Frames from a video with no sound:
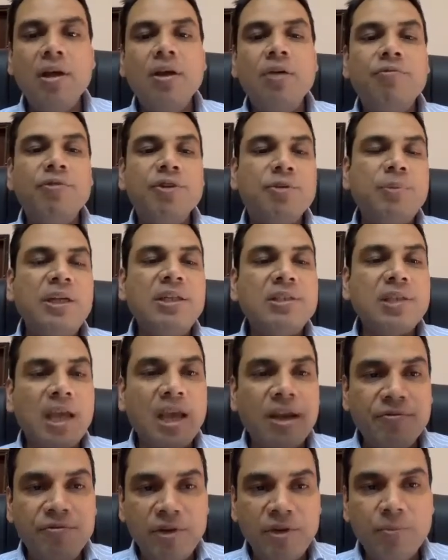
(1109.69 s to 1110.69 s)
which means
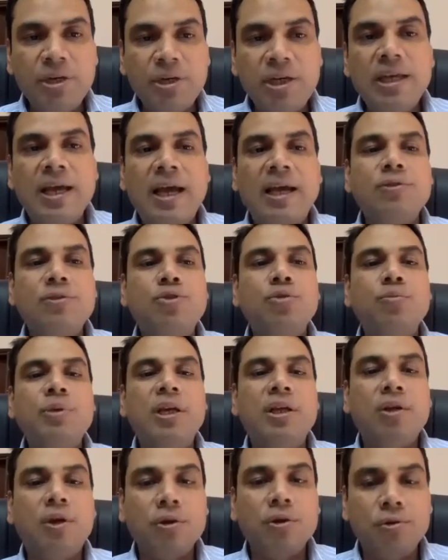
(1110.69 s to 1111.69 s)
everybody has to be
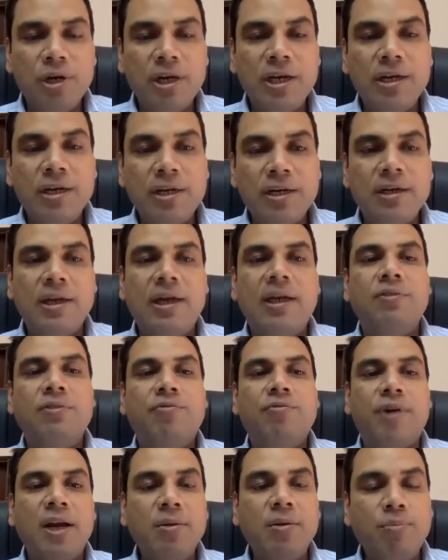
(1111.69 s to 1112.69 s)
inoculated at
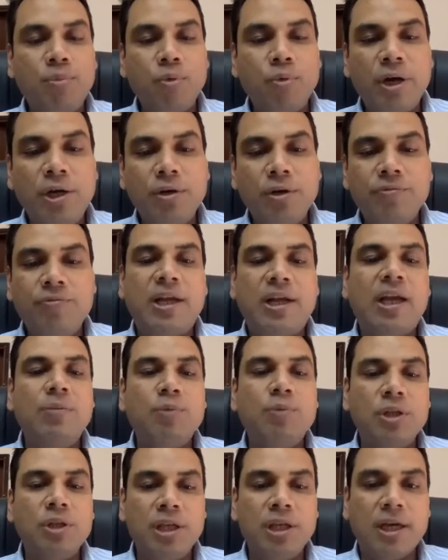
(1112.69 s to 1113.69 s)
one point of
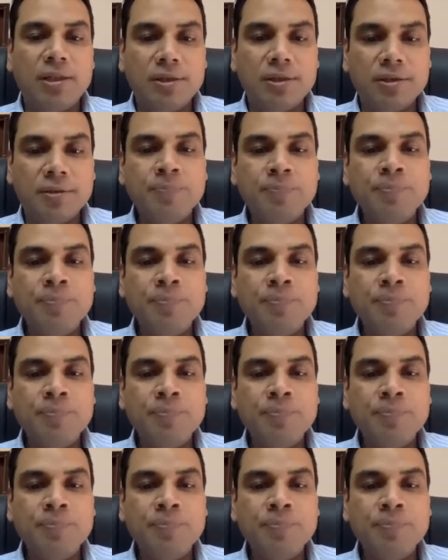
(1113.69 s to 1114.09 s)
time or the other.